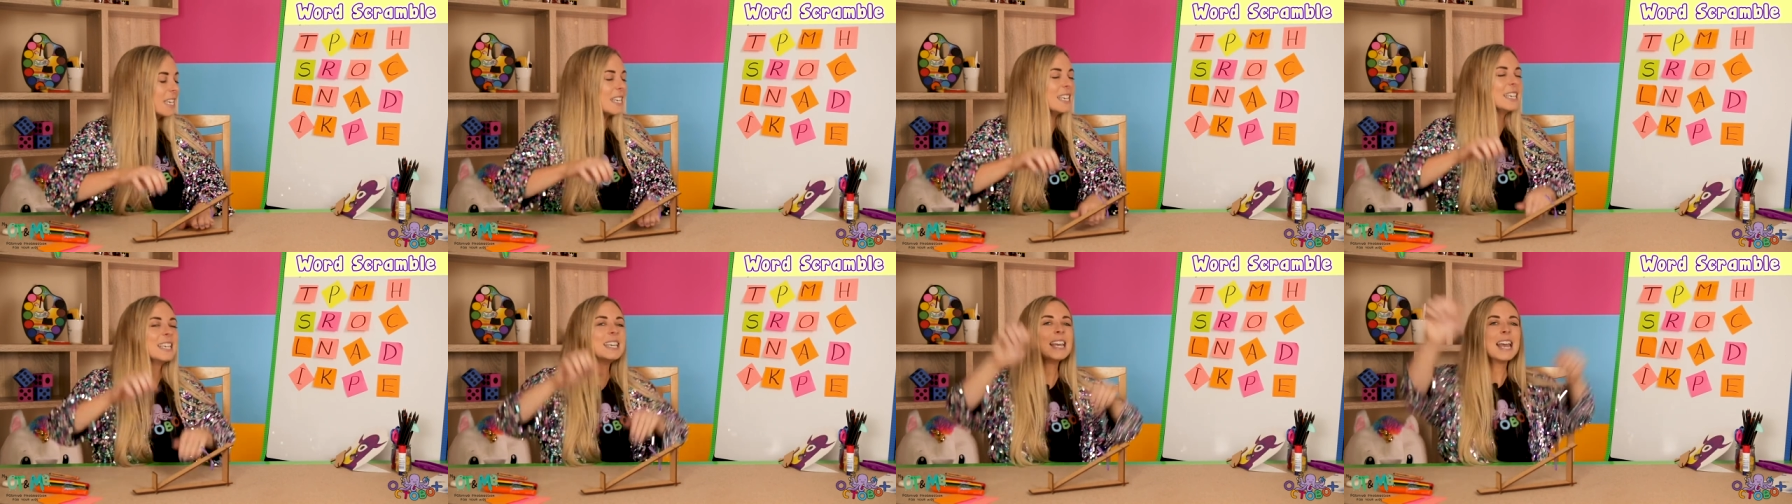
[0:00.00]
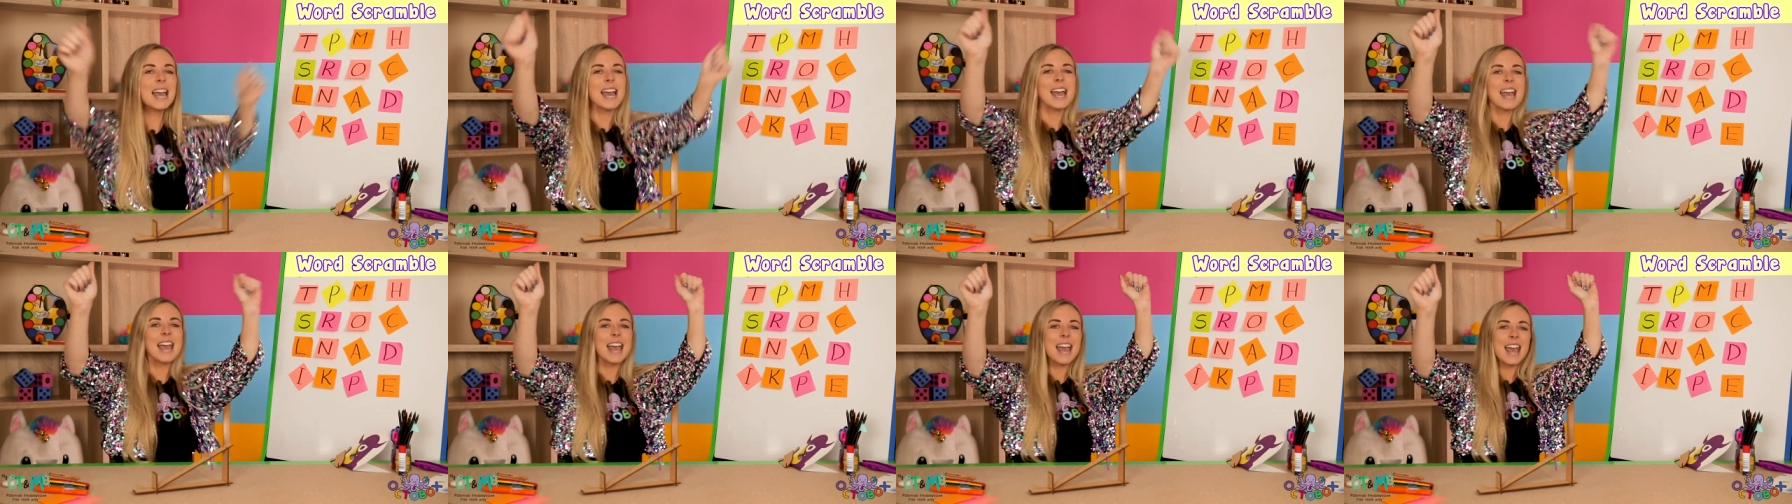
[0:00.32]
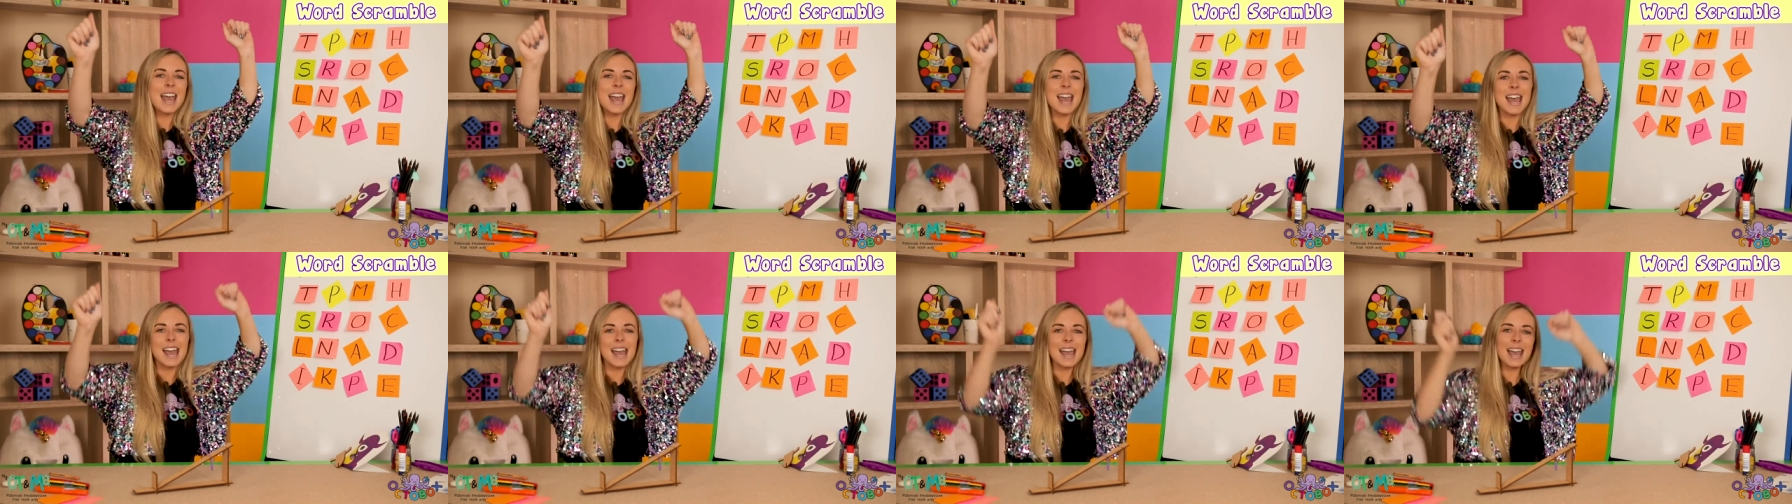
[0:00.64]

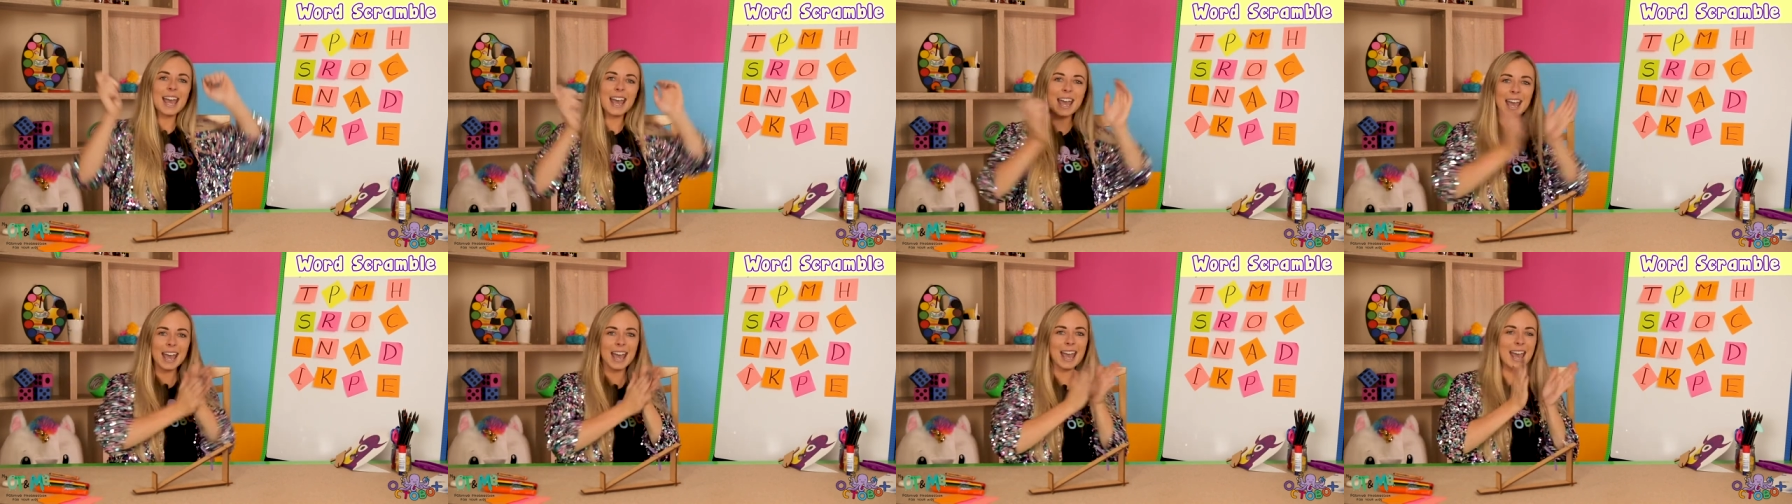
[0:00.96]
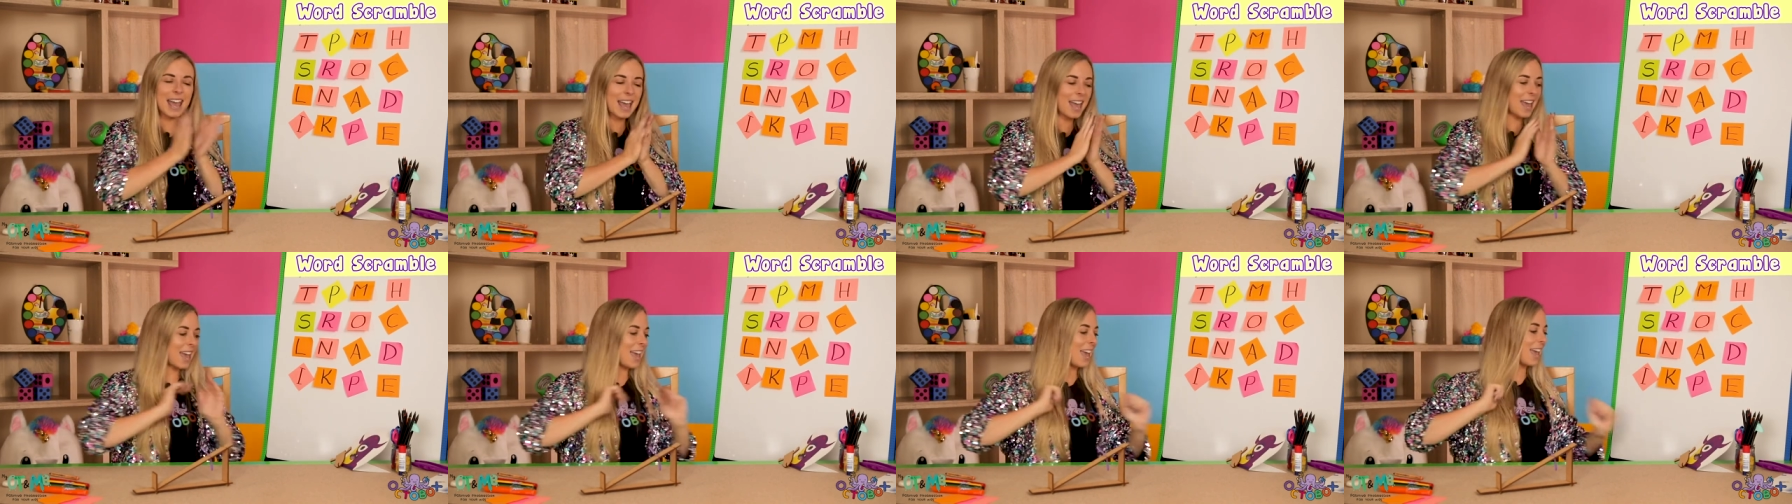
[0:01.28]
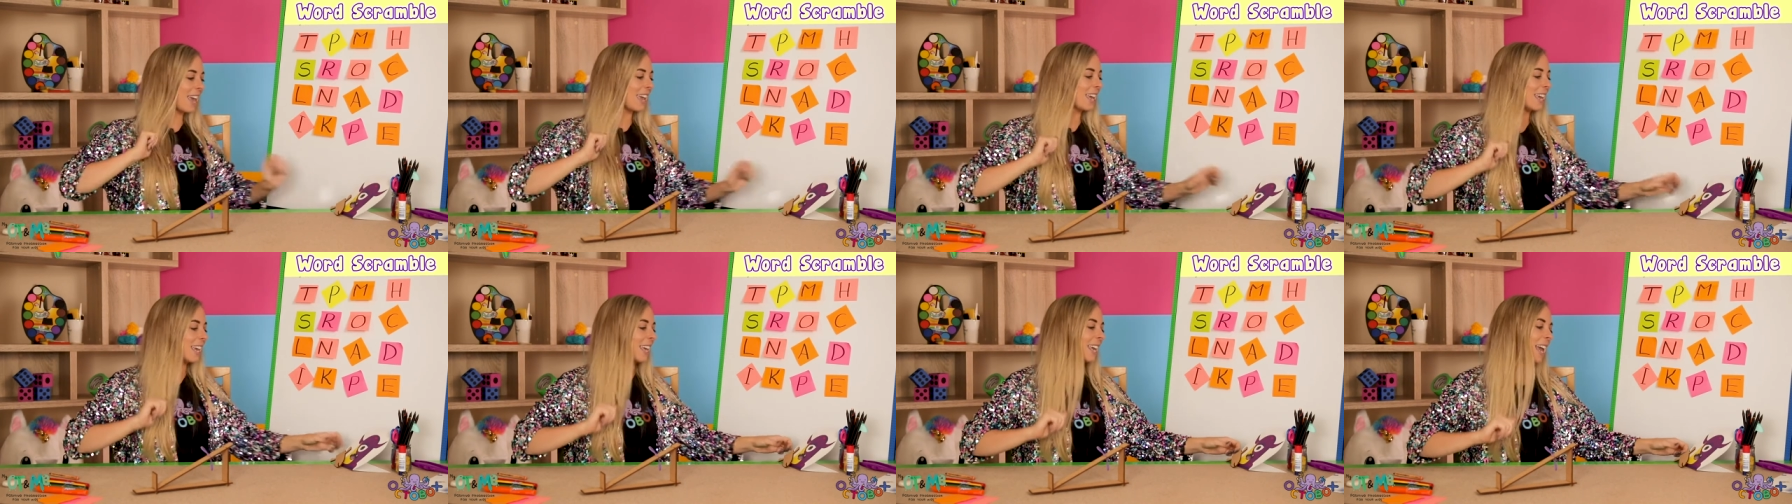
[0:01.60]

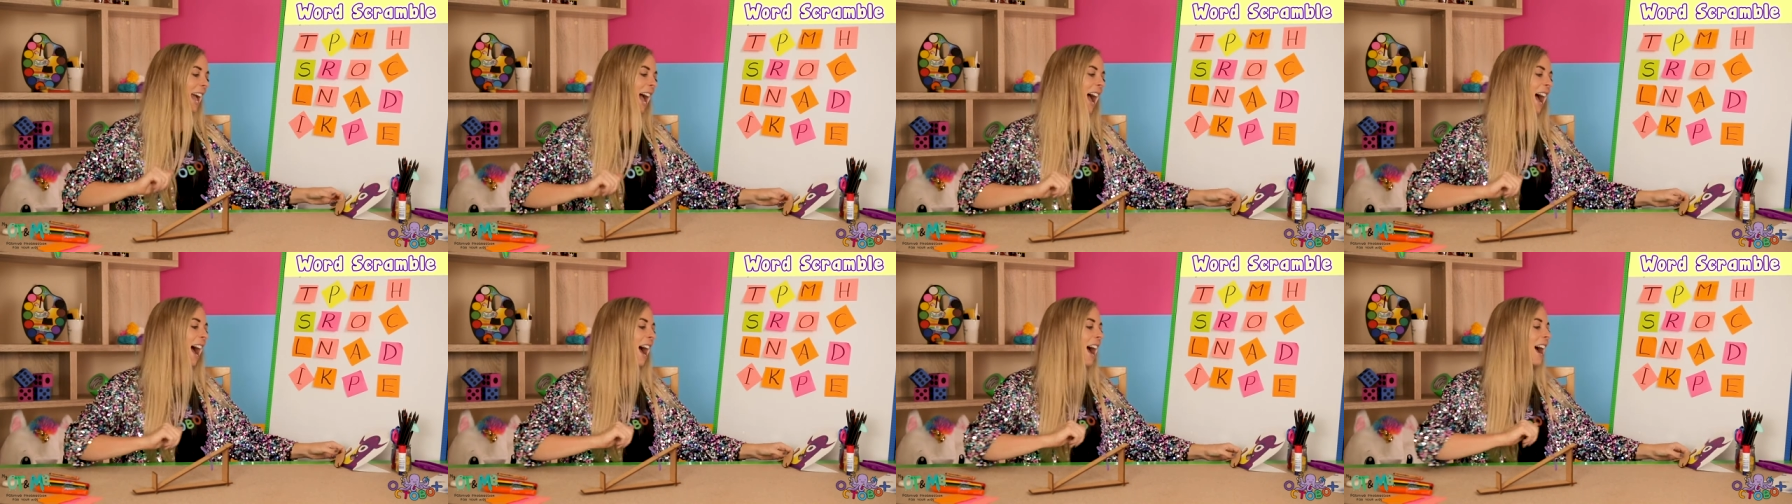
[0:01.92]
Yay!